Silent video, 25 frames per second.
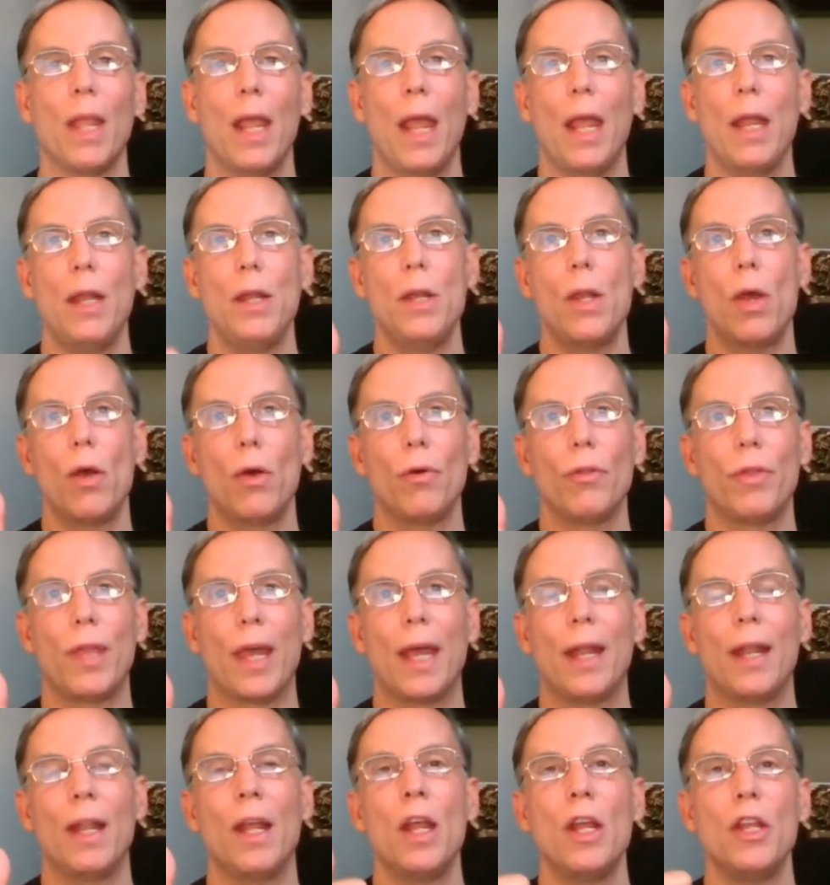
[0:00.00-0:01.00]
and know
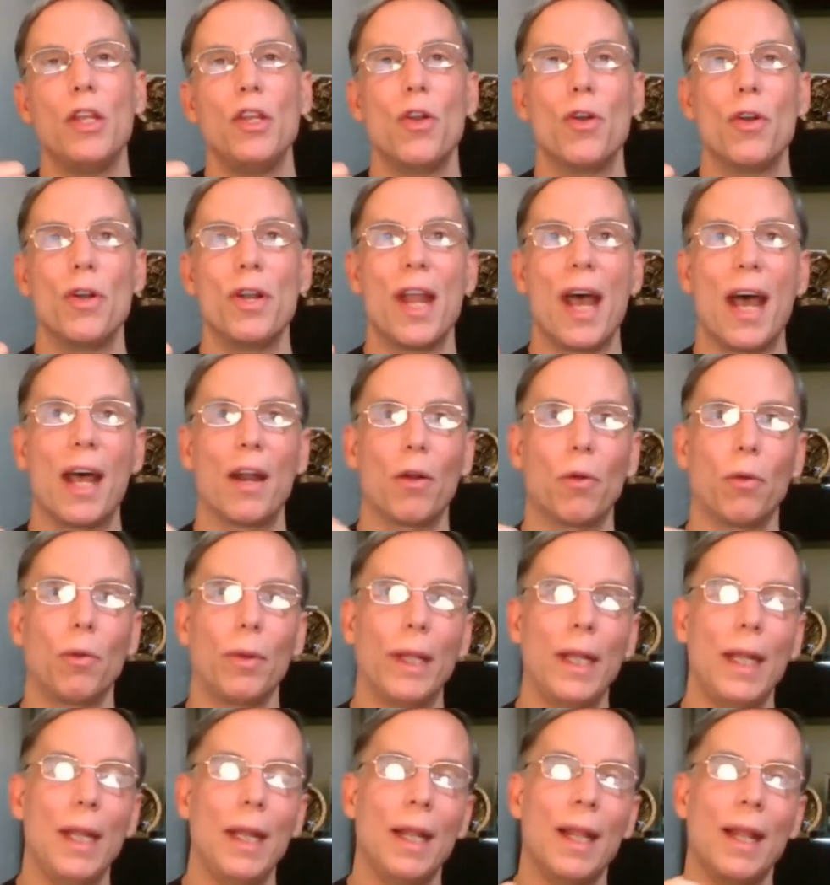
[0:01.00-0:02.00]
that you're not
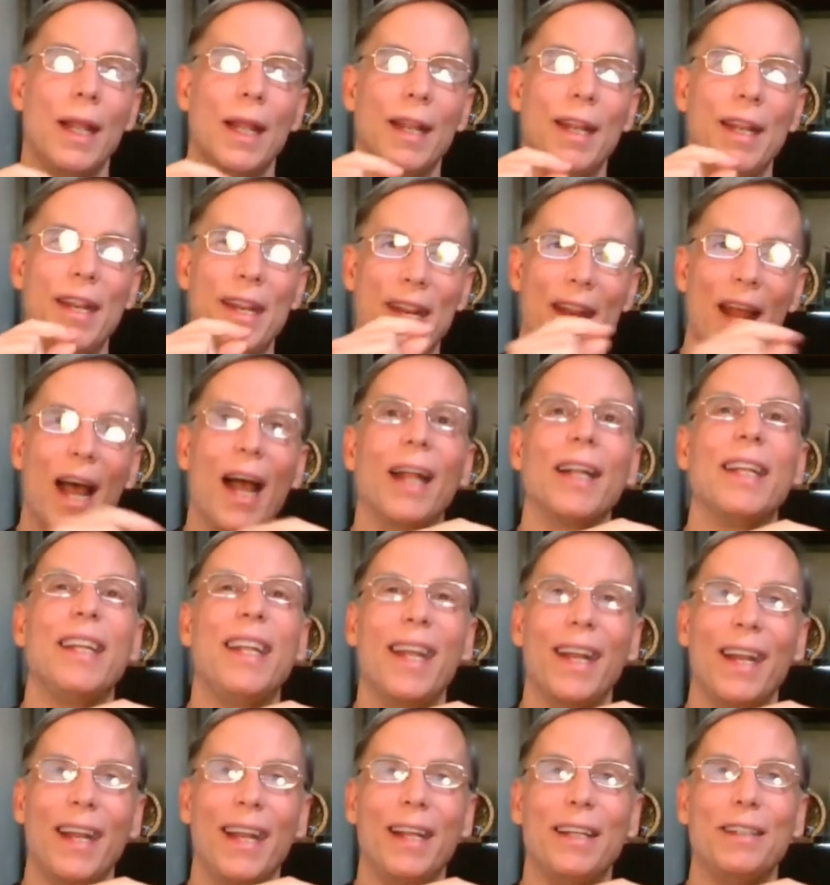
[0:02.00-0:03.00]
only not
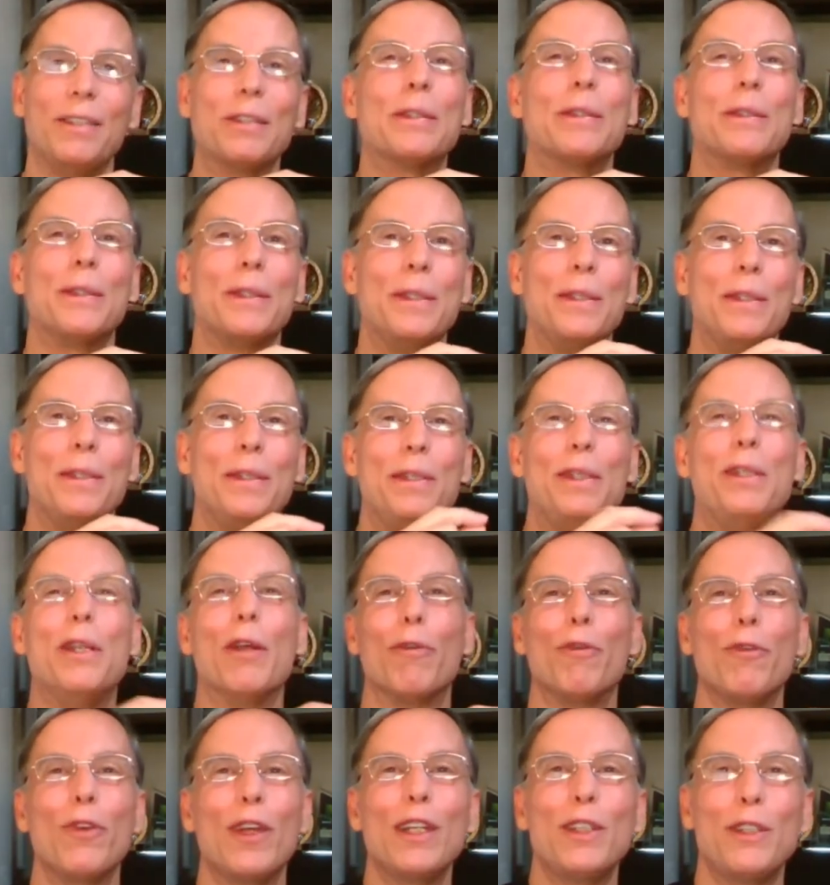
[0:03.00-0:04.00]
getting
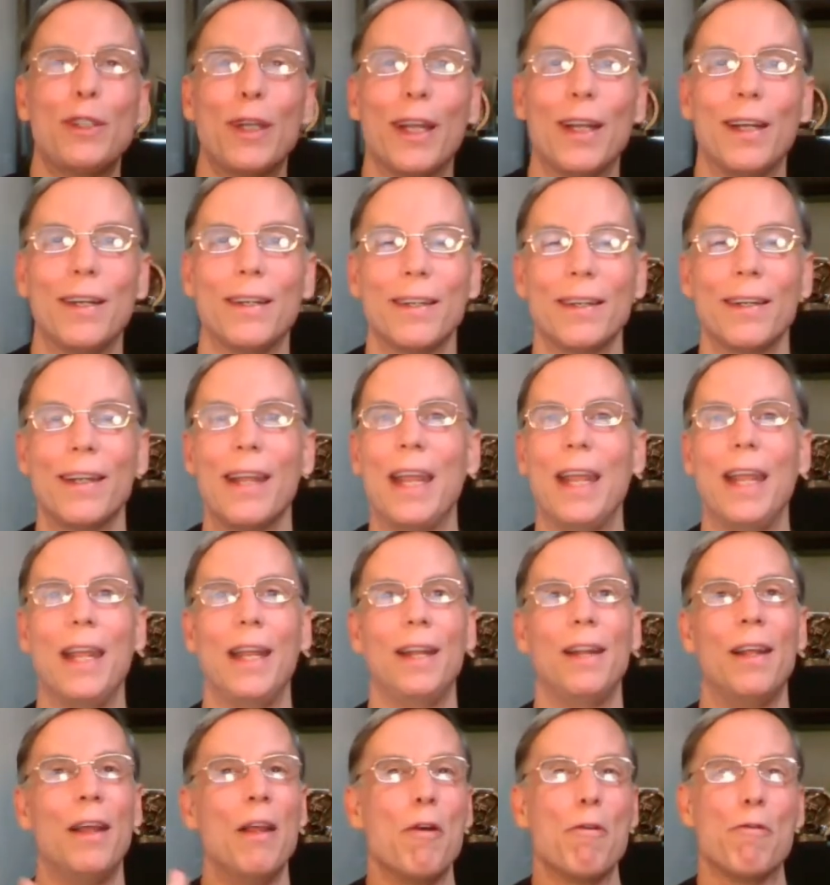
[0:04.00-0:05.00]
deficient
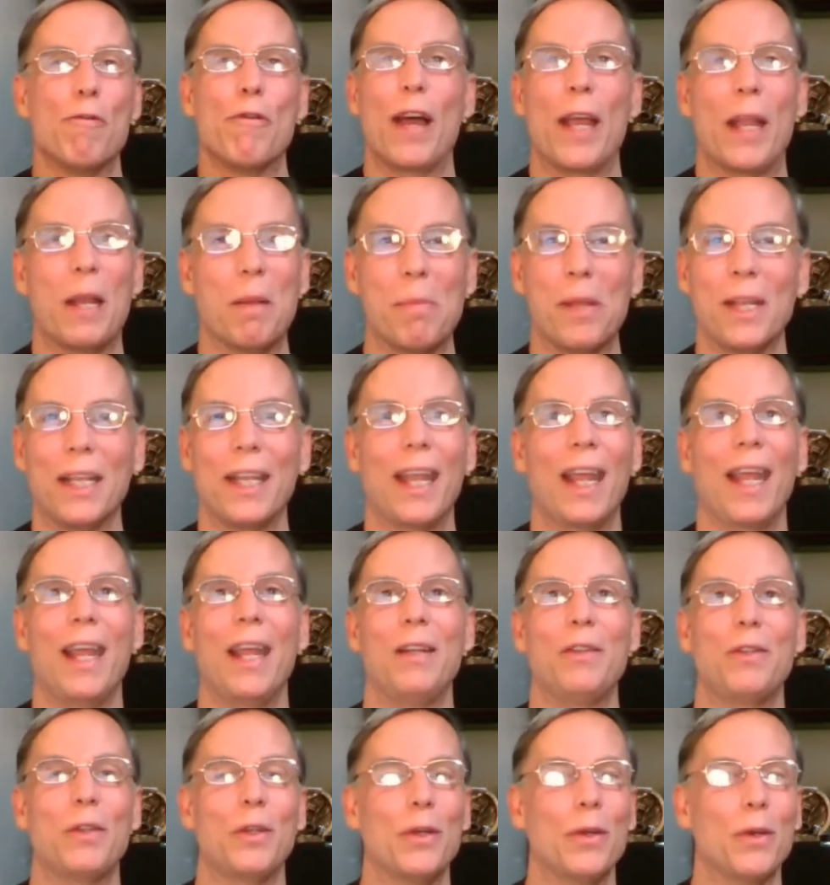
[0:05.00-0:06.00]
in vitamin
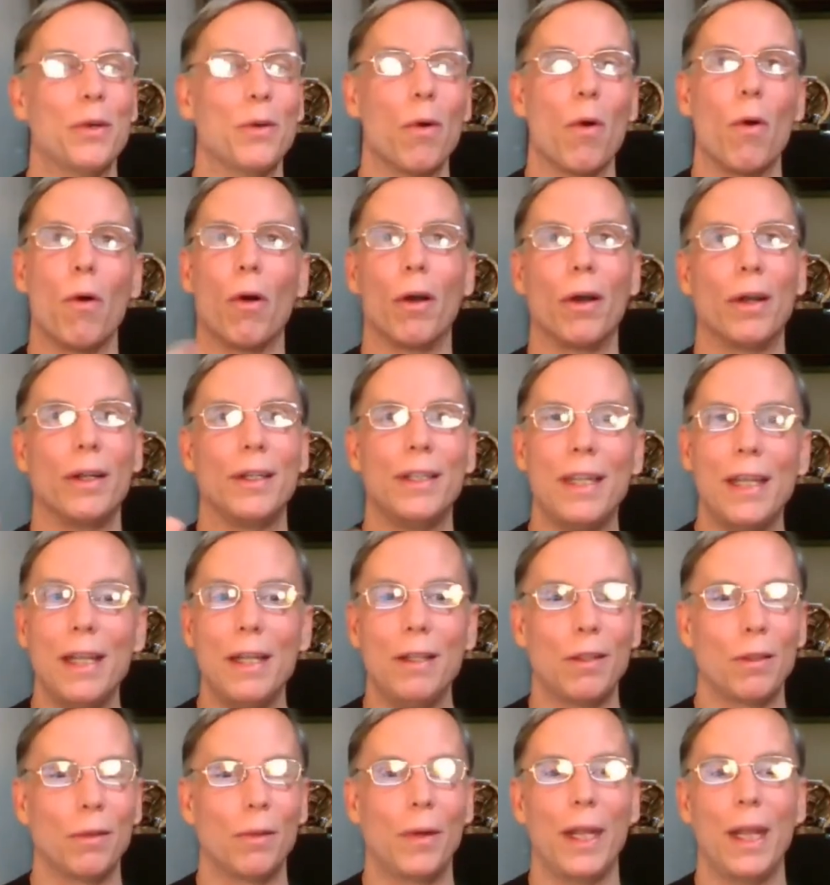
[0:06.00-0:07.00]
K two or
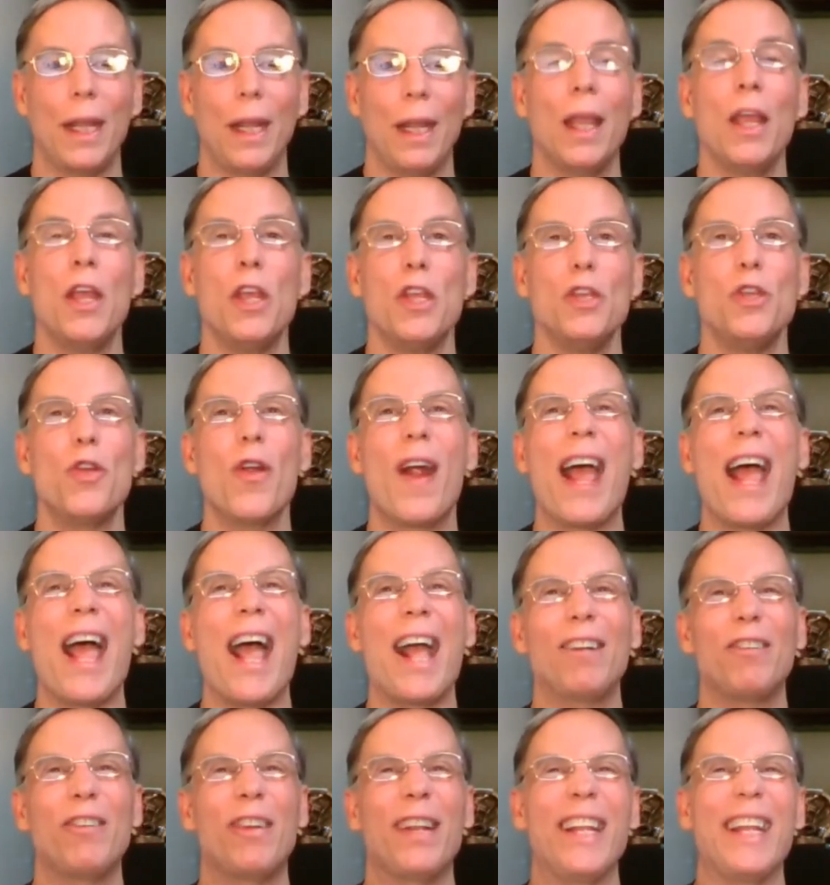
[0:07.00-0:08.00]
D three, you're
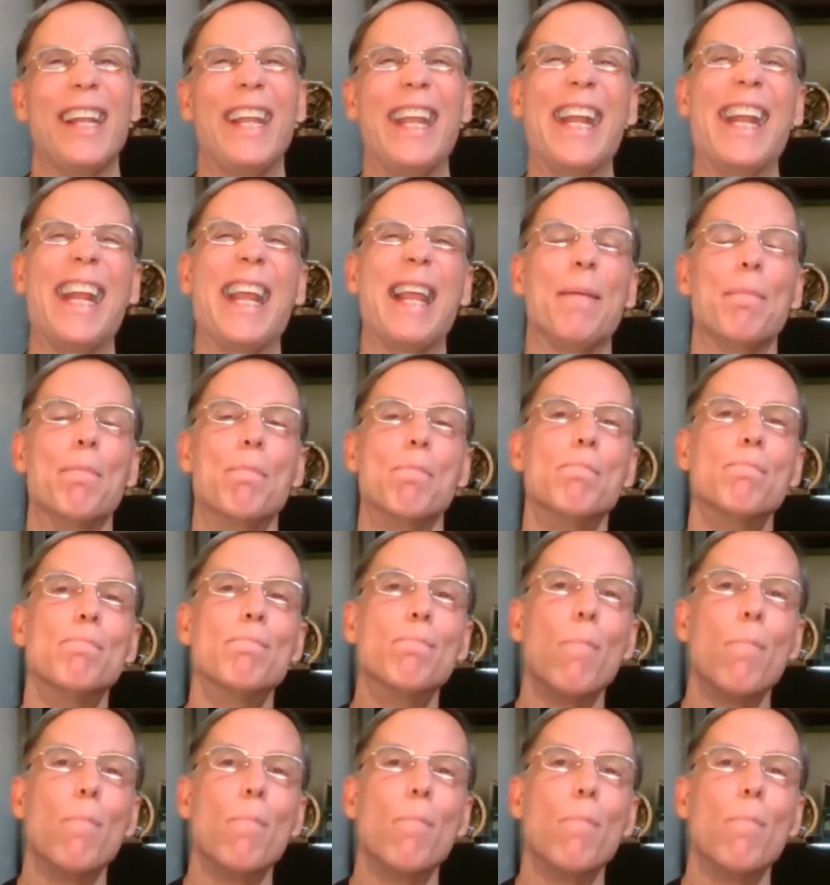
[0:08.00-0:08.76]
actually getting